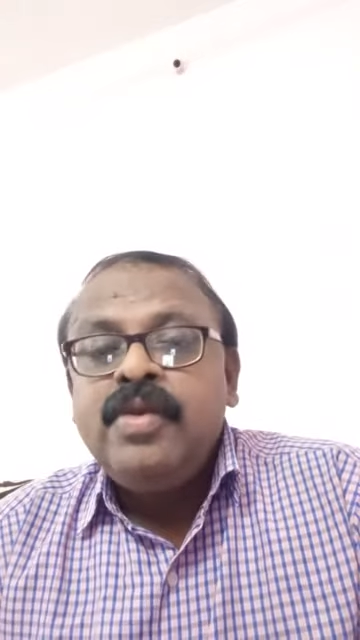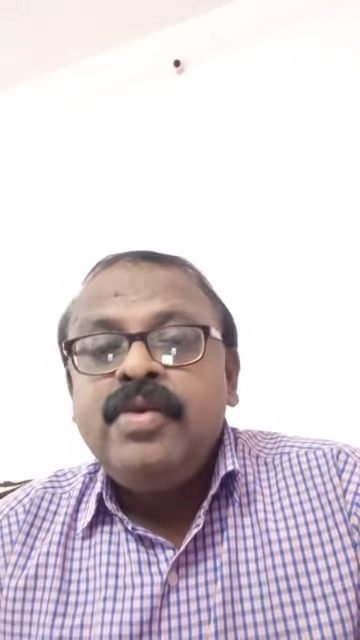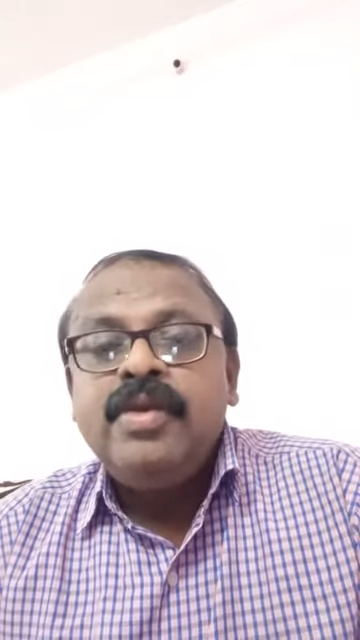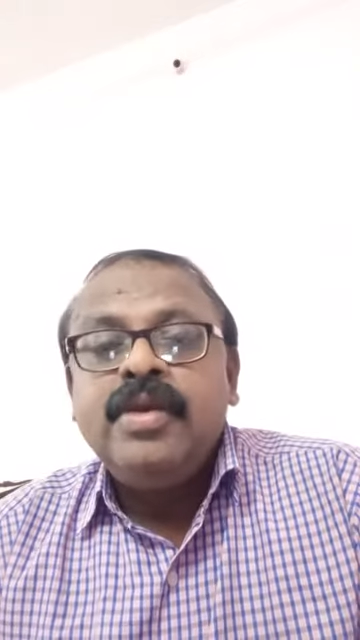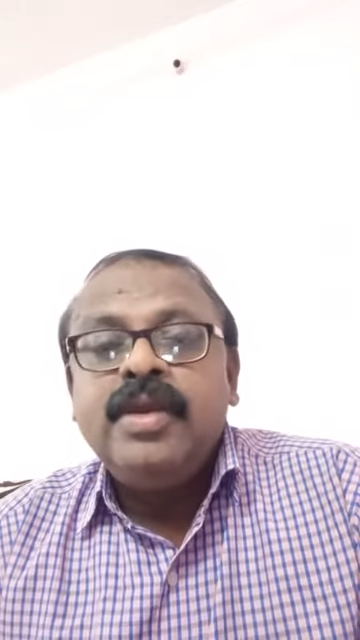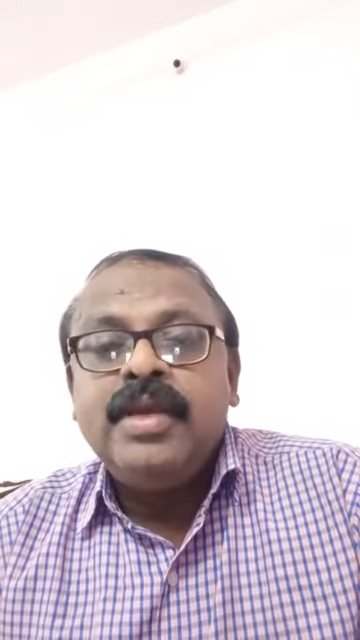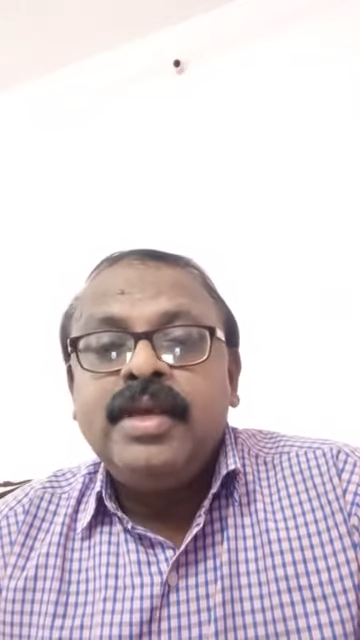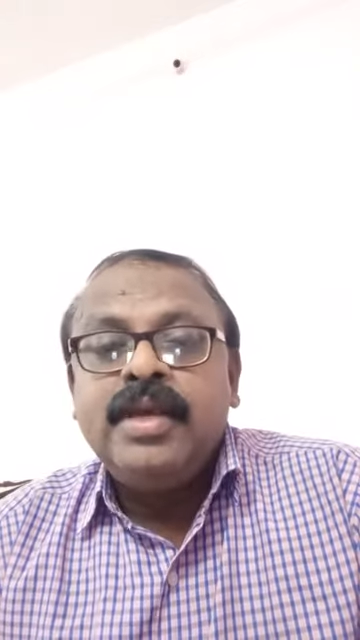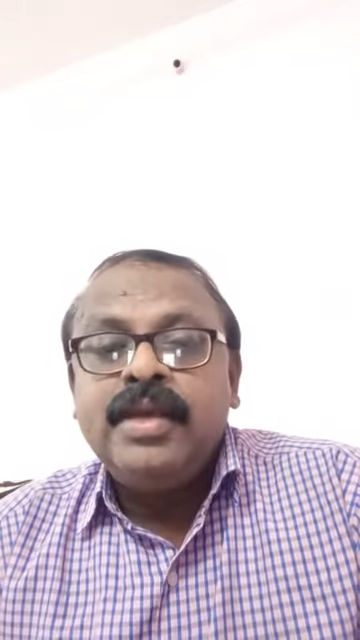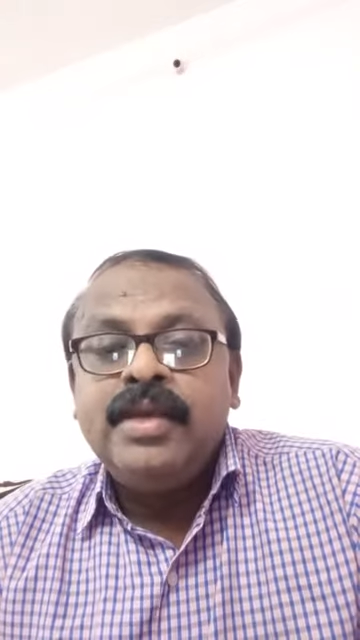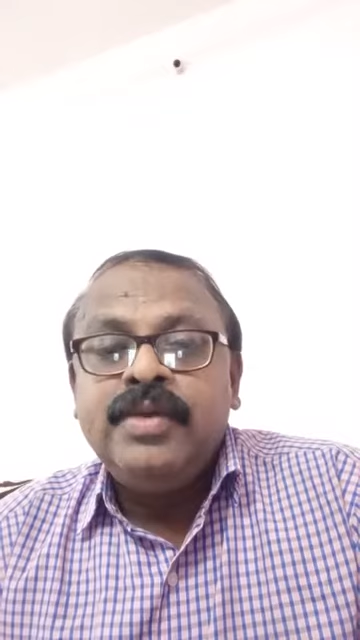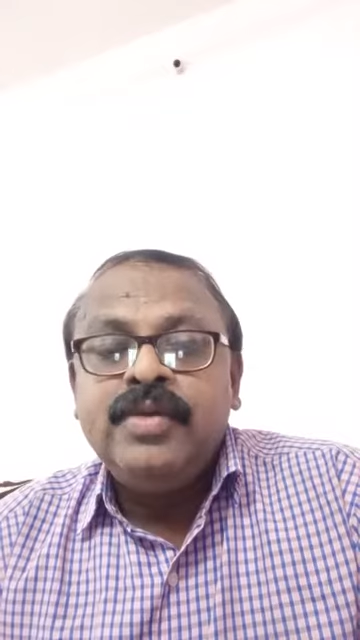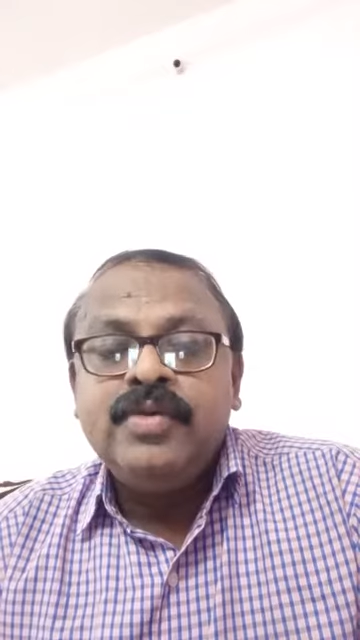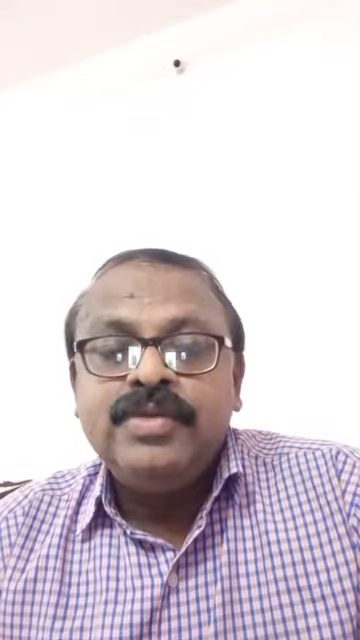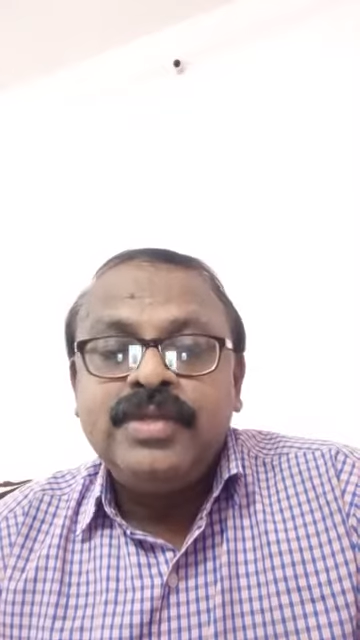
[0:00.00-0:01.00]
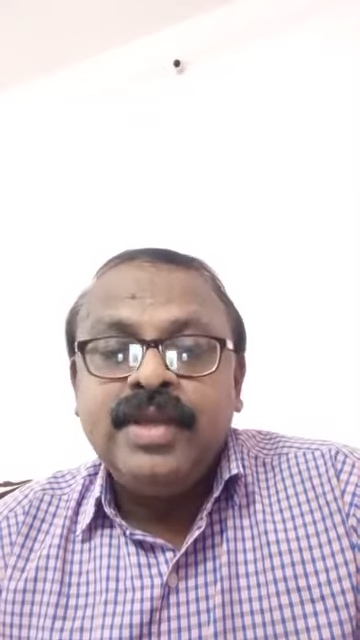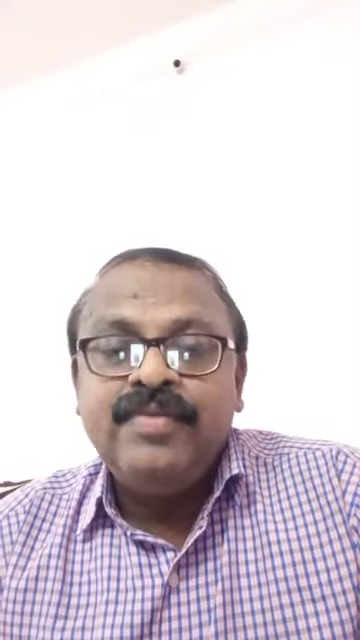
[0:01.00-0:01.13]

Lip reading: used